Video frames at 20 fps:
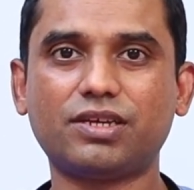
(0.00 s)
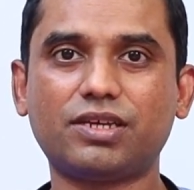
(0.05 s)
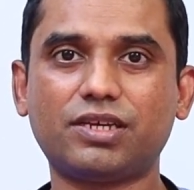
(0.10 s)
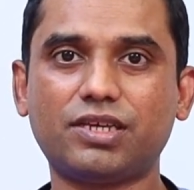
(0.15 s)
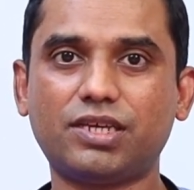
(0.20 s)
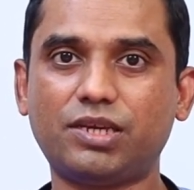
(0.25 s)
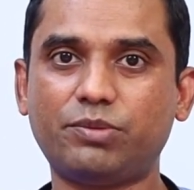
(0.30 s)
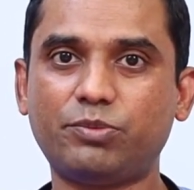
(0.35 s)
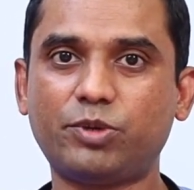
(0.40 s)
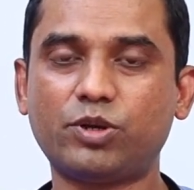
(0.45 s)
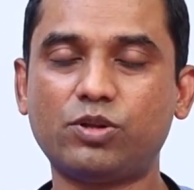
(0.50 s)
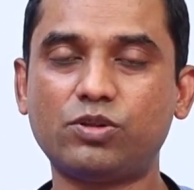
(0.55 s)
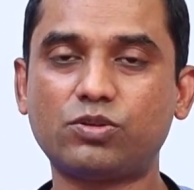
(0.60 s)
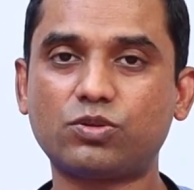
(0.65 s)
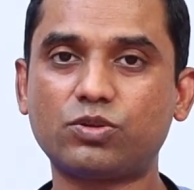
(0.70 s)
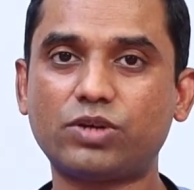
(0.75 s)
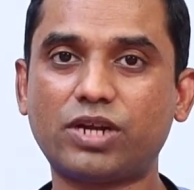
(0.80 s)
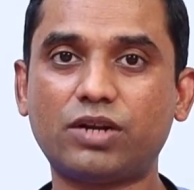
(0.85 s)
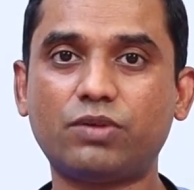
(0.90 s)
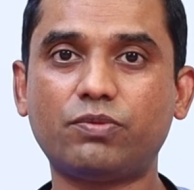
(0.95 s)
He may
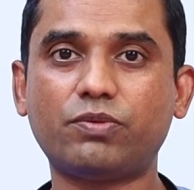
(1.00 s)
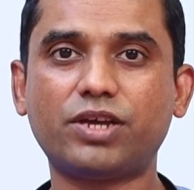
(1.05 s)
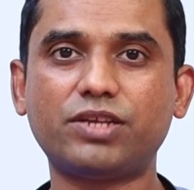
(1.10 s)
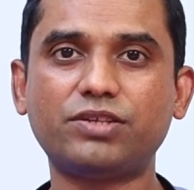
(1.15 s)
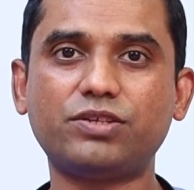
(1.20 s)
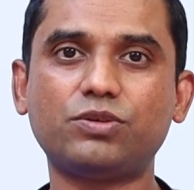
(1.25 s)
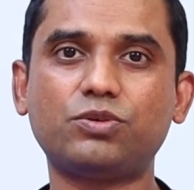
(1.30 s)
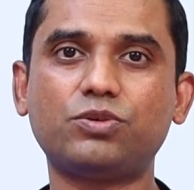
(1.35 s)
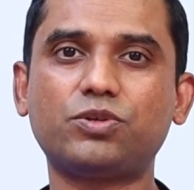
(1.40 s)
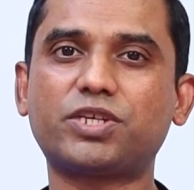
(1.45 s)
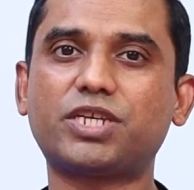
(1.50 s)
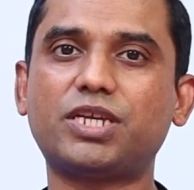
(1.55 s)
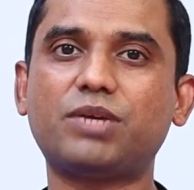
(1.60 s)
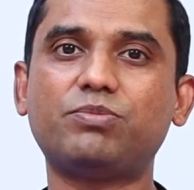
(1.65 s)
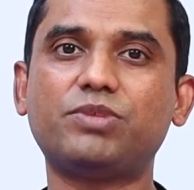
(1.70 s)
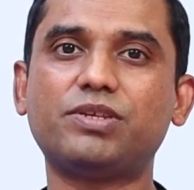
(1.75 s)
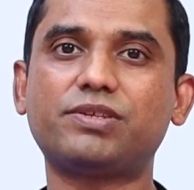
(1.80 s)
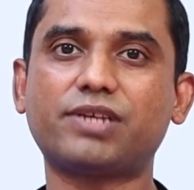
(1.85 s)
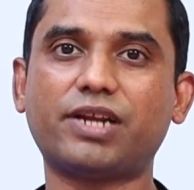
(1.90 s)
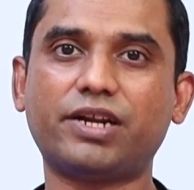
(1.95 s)
also advise you to
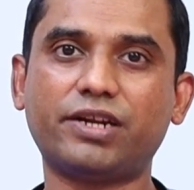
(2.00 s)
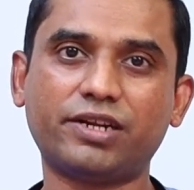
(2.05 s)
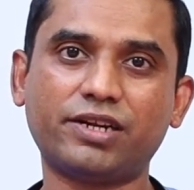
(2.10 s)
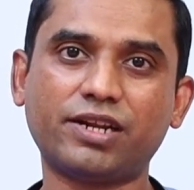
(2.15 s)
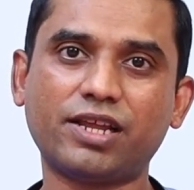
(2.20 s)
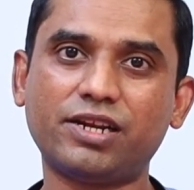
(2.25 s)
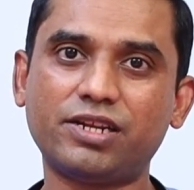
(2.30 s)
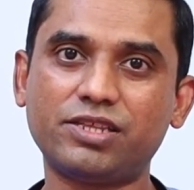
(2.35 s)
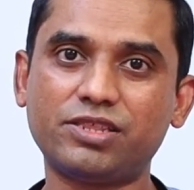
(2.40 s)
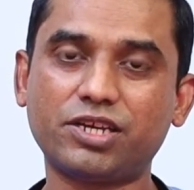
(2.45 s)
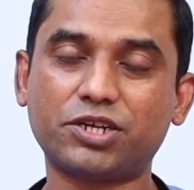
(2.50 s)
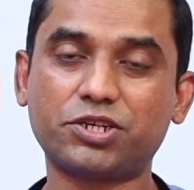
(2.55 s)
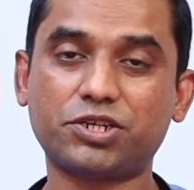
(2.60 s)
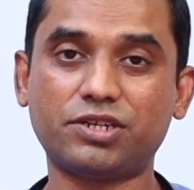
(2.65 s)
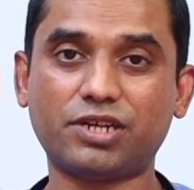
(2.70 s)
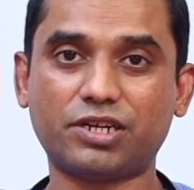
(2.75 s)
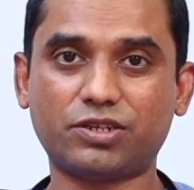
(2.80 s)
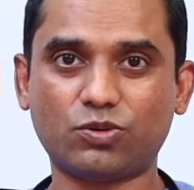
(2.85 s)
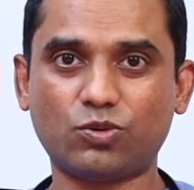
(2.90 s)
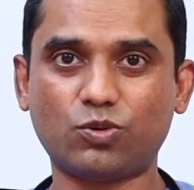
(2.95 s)
keep this adrenaline
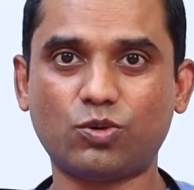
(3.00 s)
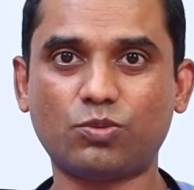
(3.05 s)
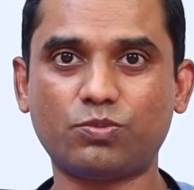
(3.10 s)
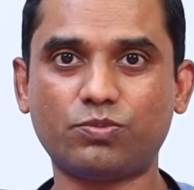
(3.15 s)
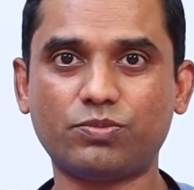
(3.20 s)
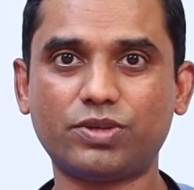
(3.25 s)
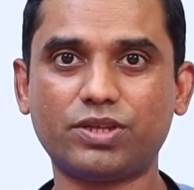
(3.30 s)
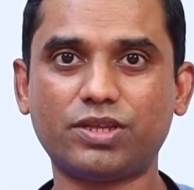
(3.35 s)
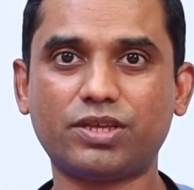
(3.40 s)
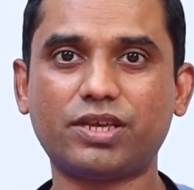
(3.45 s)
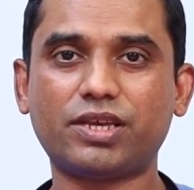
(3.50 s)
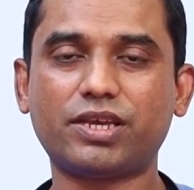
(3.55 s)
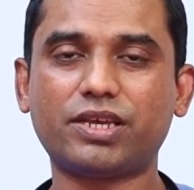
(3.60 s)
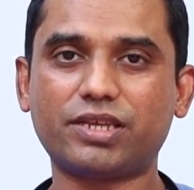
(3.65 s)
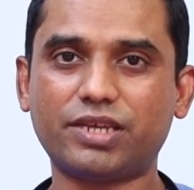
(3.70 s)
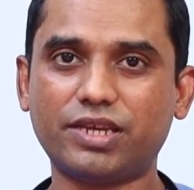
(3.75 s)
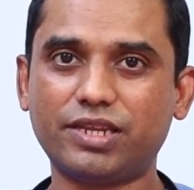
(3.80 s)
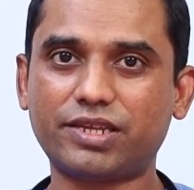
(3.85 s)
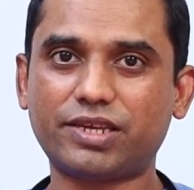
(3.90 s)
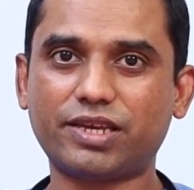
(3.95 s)
injection at home
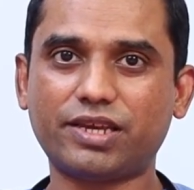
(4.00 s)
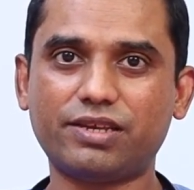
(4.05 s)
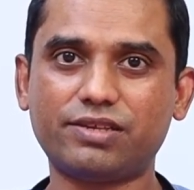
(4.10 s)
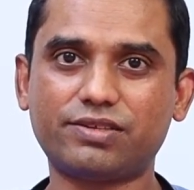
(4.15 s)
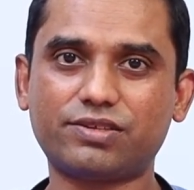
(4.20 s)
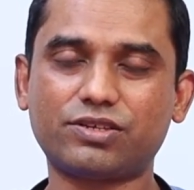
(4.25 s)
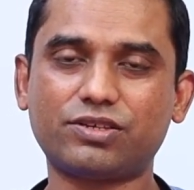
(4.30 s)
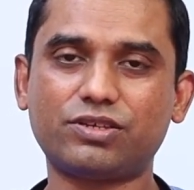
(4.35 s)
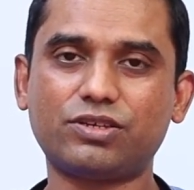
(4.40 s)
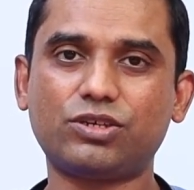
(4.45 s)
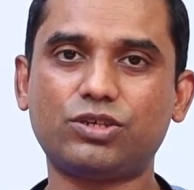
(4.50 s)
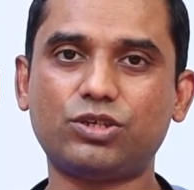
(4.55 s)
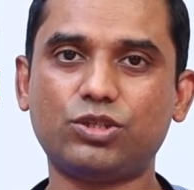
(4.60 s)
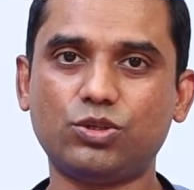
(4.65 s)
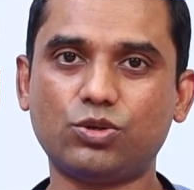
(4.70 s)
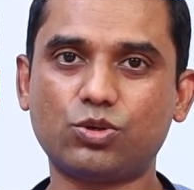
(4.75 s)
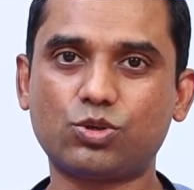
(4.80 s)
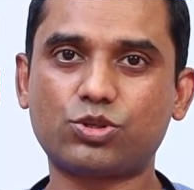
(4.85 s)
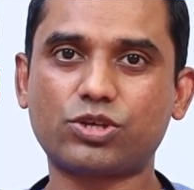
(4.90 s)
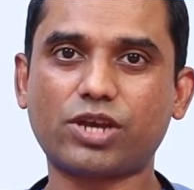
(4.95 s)
in case
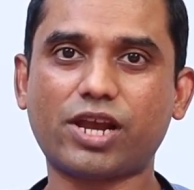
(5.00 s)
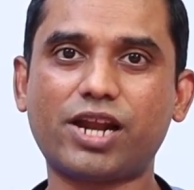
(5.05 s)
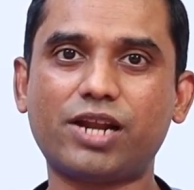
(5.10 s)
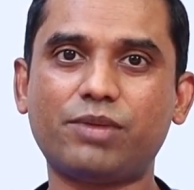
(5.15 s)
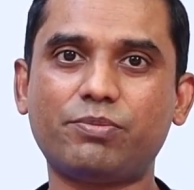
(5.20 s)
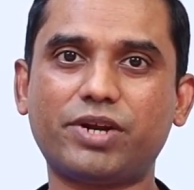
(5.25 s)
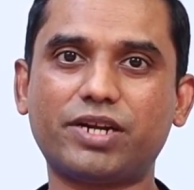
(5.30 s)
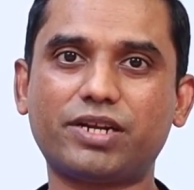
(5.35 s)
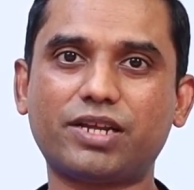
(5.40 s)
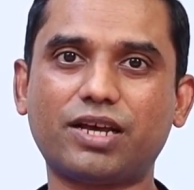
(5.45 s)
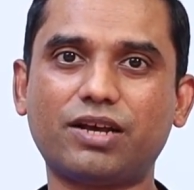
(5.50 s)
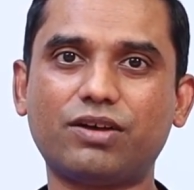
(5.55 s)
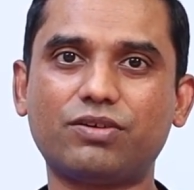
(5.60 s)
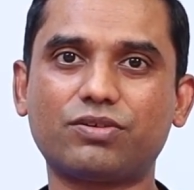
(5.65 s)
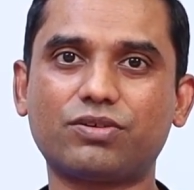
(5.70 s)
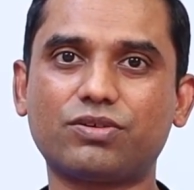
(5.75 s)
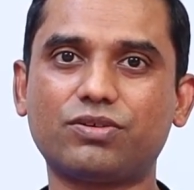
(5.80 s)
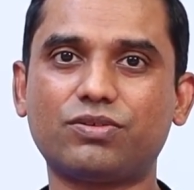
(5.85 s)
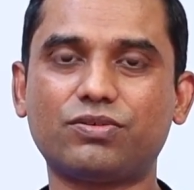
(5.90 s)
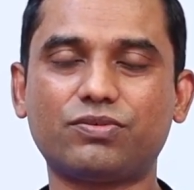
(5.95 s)
your child might have
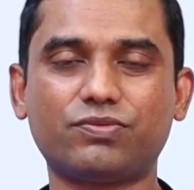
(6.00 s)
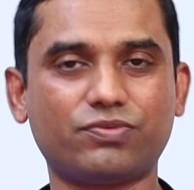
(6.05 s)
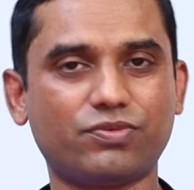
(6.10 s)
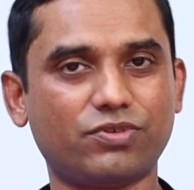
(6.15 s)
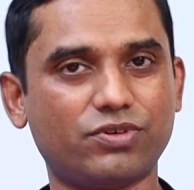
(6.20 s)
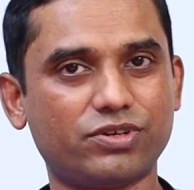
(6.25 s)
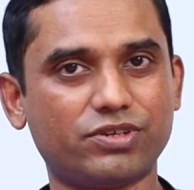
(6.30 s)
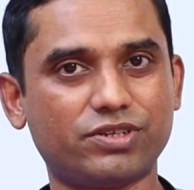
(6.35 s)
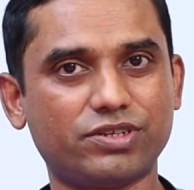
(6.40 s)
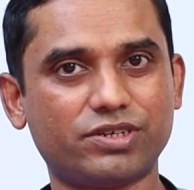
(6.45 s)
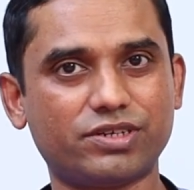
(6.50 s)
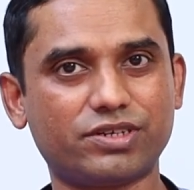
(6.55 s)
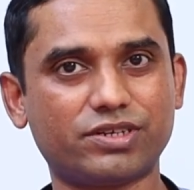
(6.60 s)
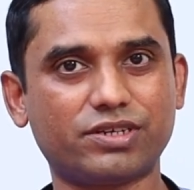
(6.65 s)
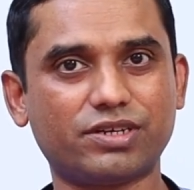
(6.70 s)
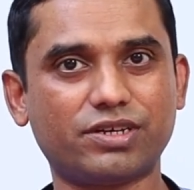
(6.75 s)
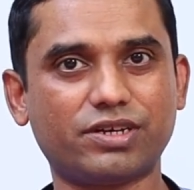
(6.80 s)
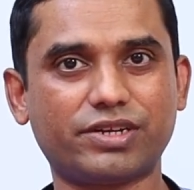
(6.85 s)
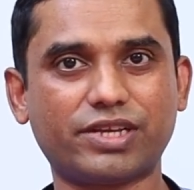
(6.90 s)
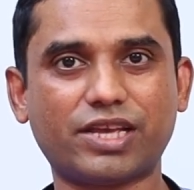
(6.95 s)
further
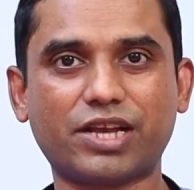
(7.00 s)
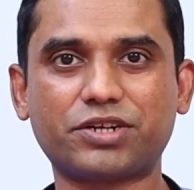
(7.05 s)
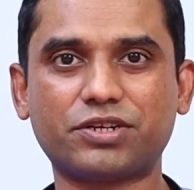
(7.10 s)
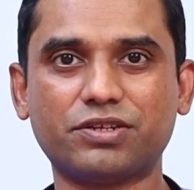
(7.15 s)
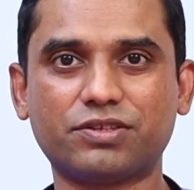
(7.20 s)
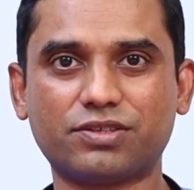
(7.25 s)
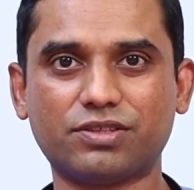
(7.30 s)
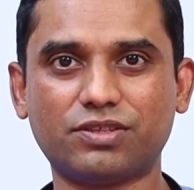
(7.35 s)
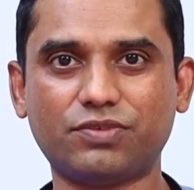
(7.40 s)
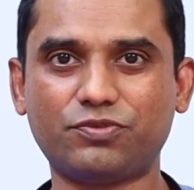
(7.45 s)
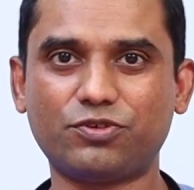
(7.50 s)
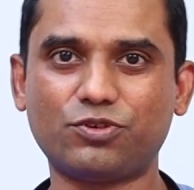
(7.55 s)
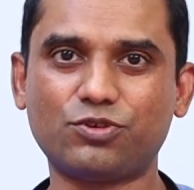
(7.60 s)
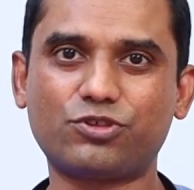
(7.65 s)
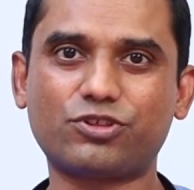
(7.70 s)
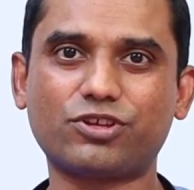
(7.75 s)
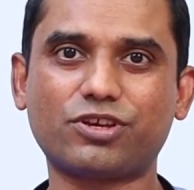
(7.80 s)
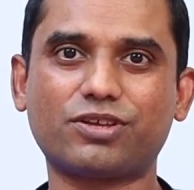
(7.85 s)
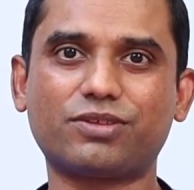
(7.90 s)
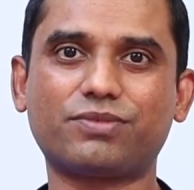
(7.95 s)
reactions in the
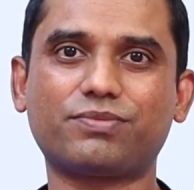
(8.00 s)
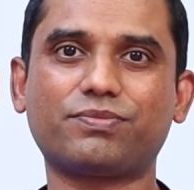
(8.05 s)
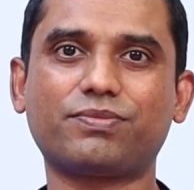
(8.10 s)
future.